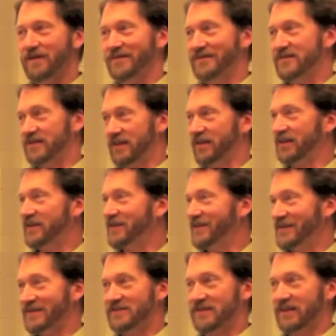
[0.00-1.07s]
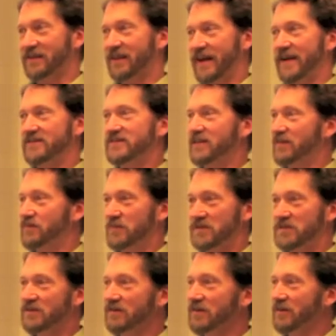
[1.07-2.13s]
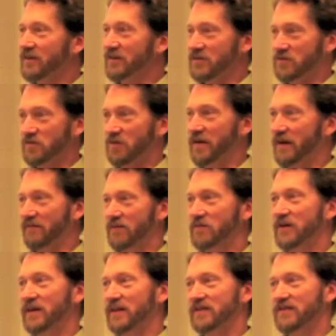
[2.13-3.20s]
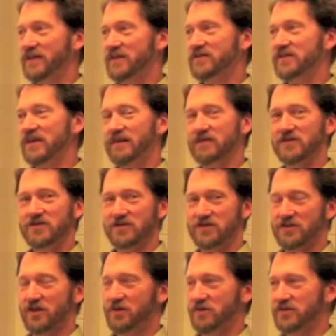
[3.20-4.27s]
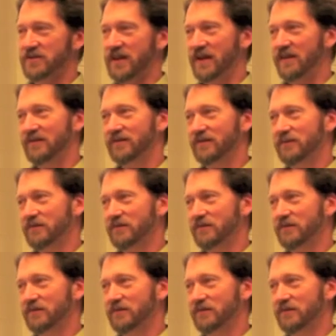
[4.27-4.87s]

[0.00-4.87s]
silicon is the classic material. It's what everybody thinks of as a solar cell.